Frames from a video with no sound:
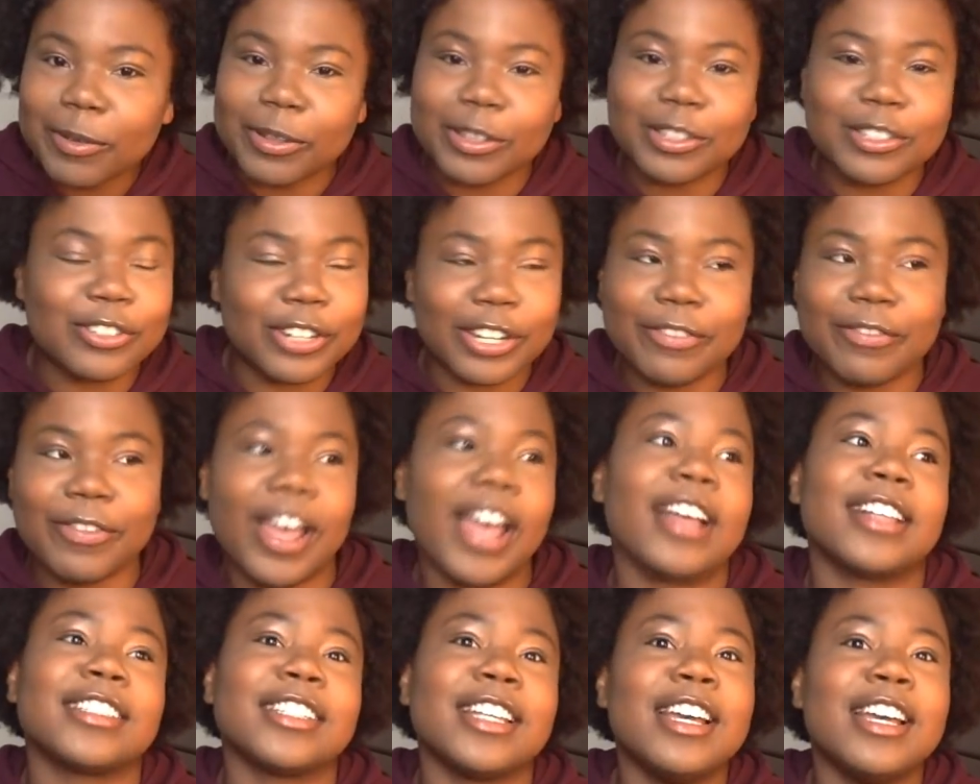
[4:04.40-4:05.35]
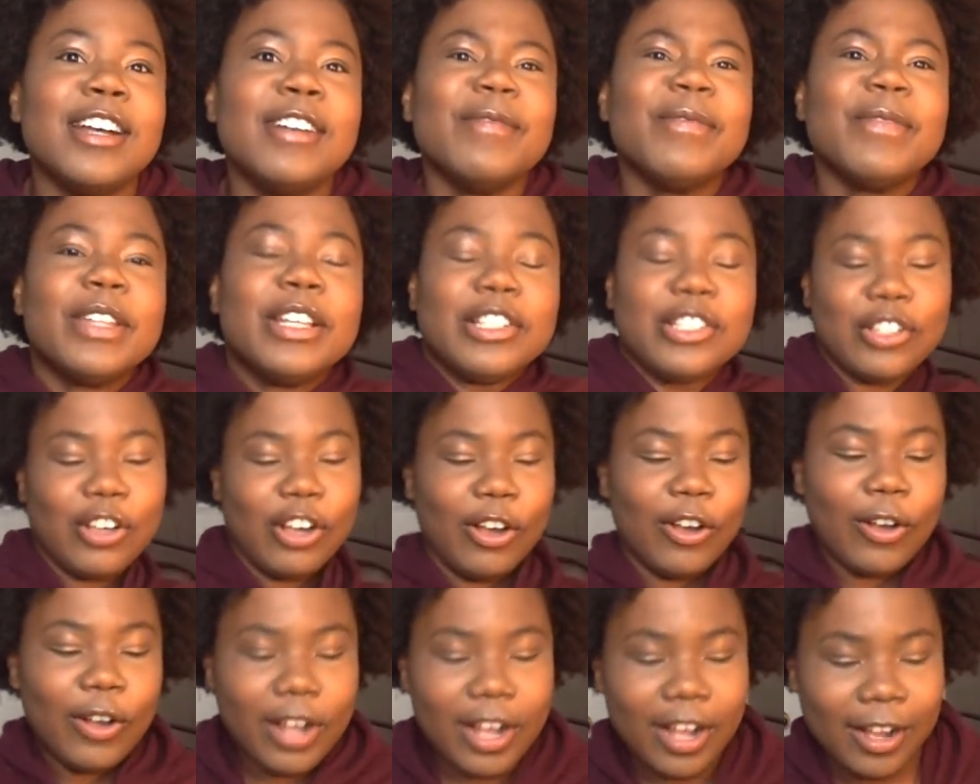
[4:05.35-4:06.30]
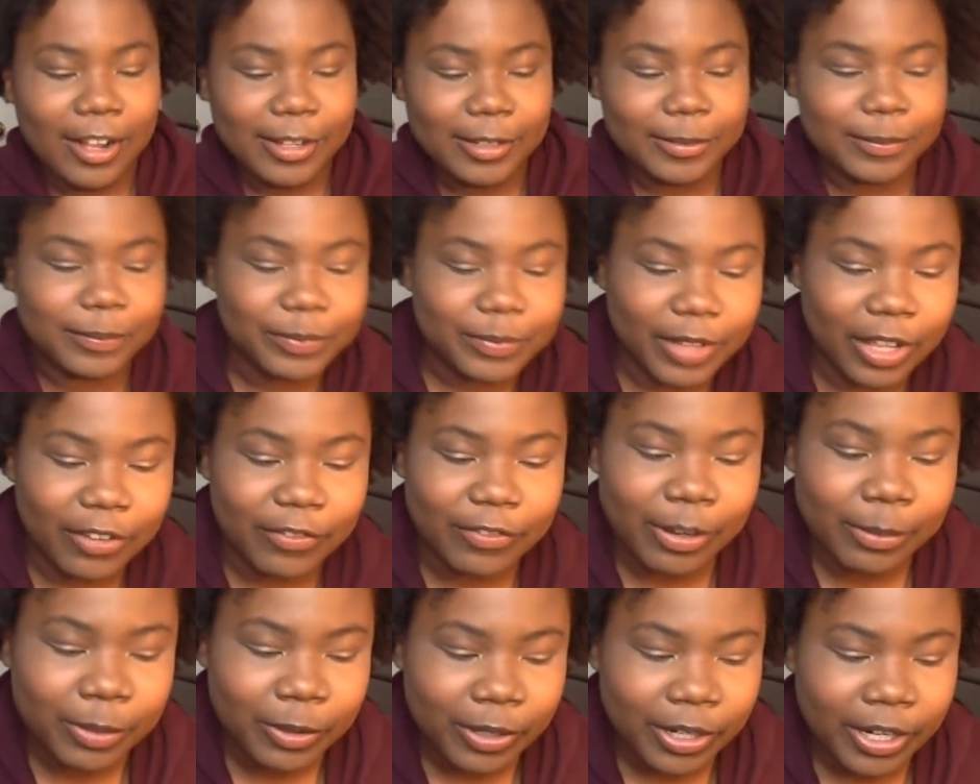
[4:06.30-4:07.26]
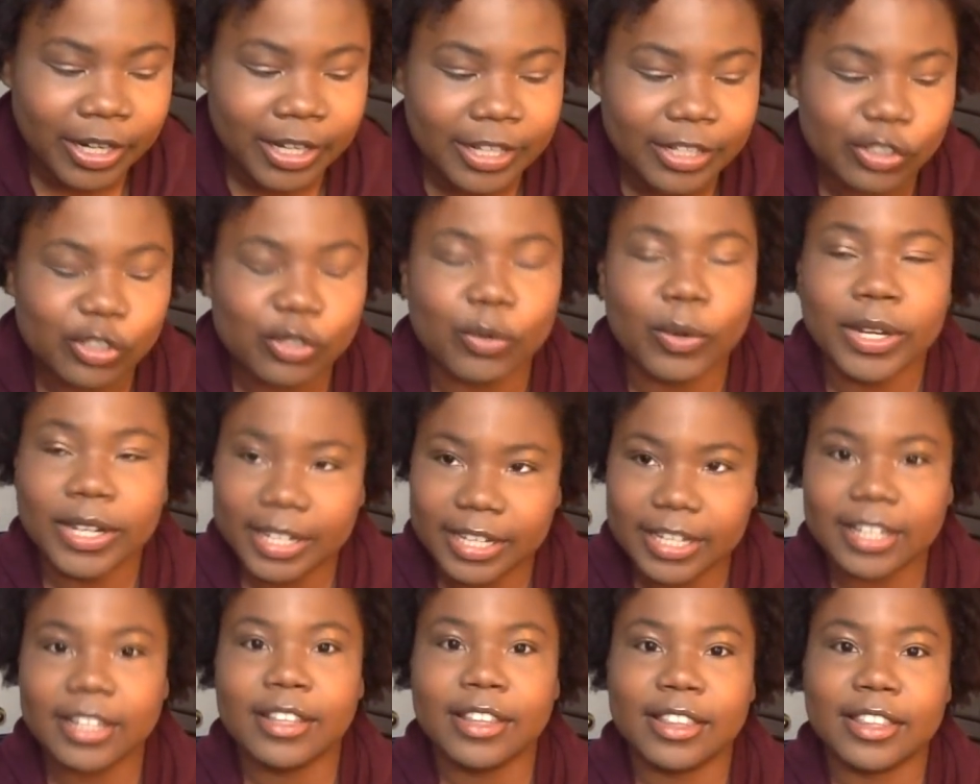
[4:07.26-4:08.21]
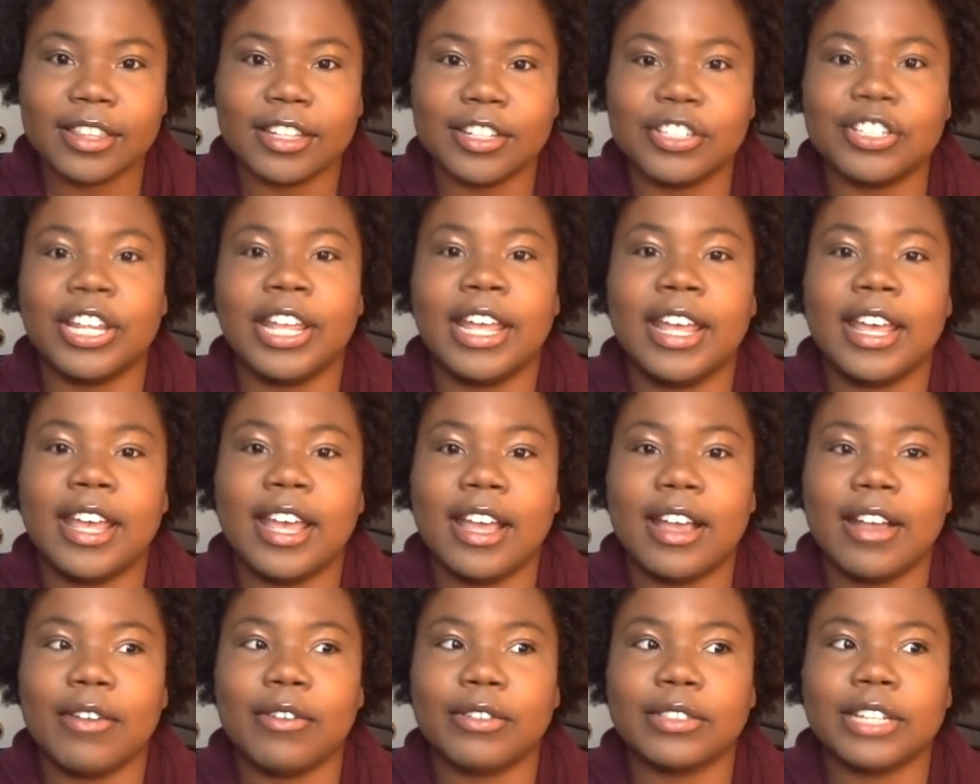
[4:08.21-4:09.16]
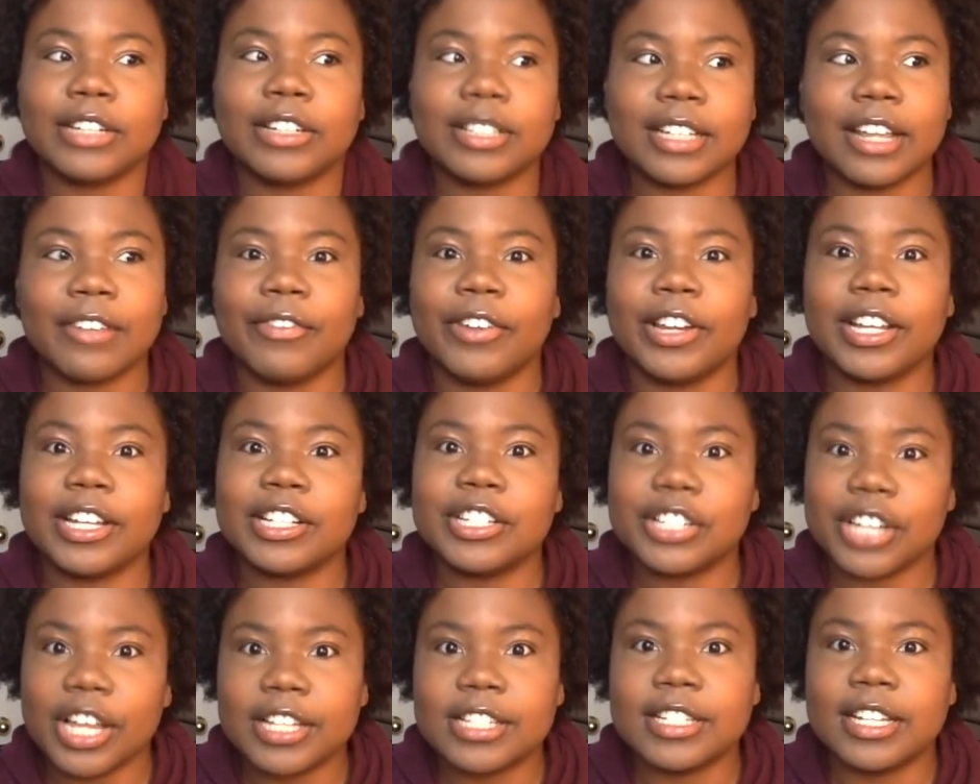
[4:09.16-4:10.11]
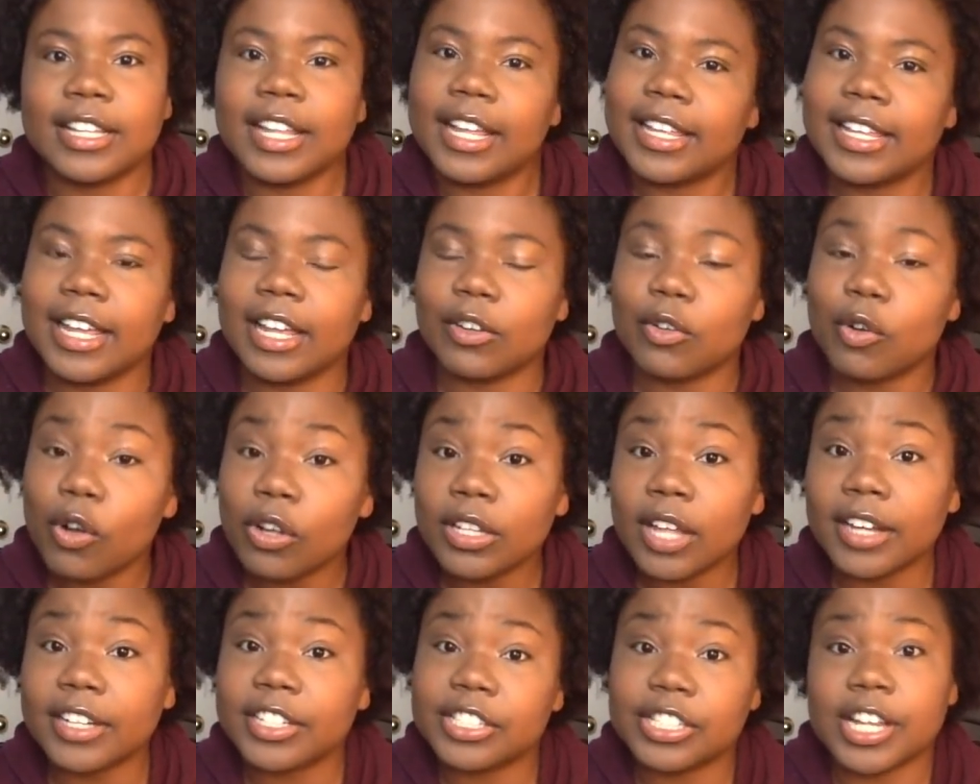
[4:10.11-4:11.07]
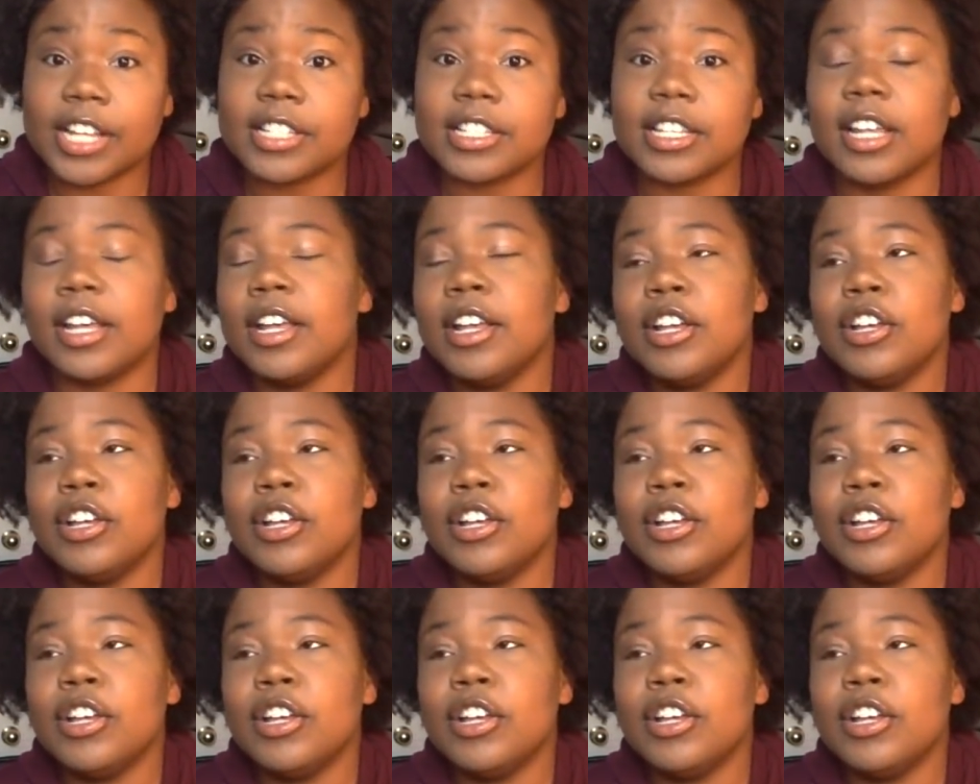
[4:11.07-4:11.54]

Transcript: with straight facts. So on February 20th, Jay sounded like very congested, like he had cold on his chest.